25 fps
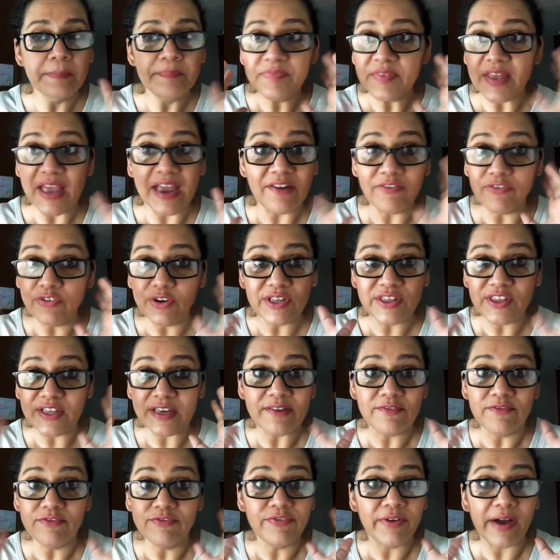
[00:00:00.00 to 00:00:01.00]

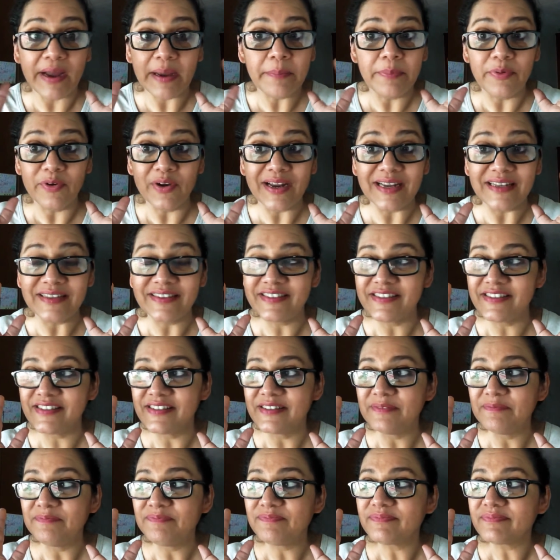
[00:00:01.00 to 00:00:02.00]
Everything vibrates.
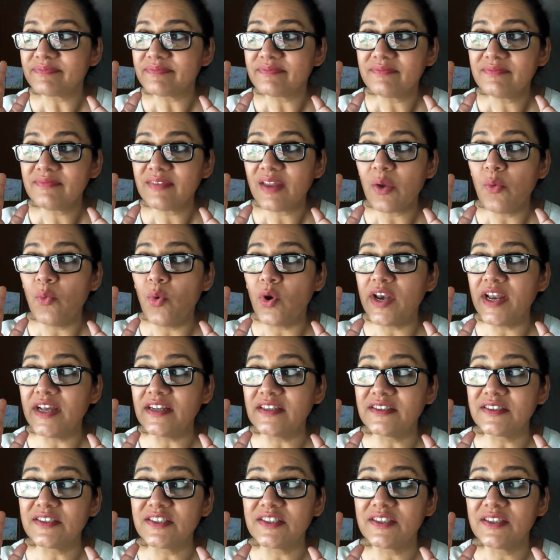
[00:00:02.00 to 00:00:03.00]
What
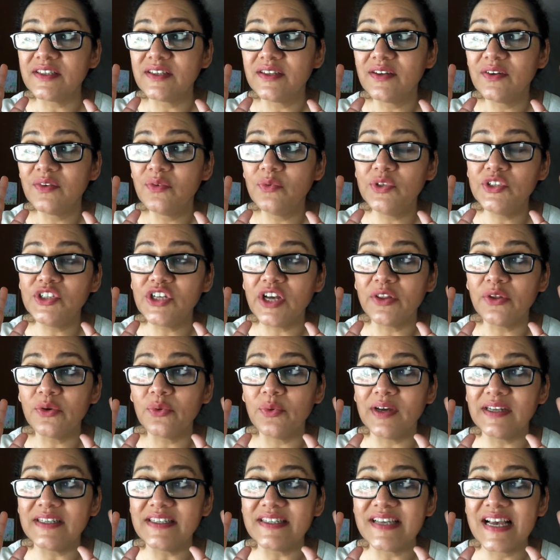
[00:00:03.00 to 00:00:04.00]
else? Which other
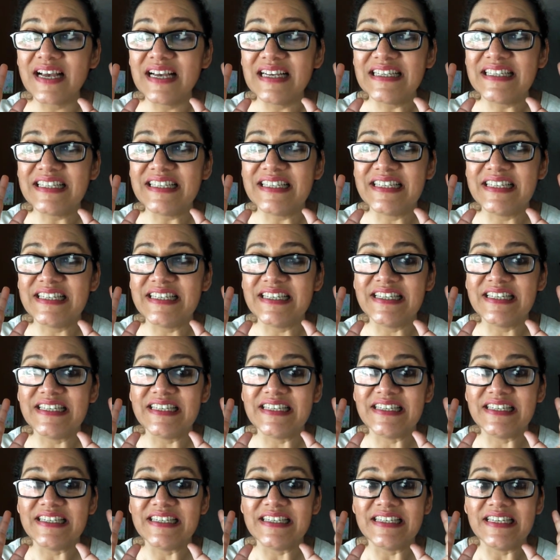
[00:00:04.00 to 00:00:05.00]
ones?
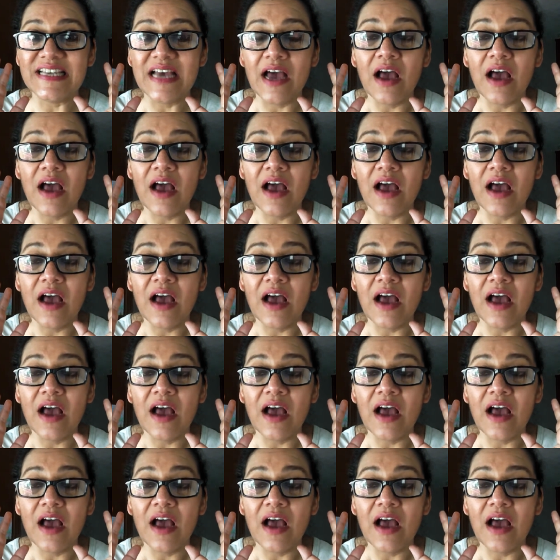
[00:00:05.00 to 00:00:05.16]
Zzz.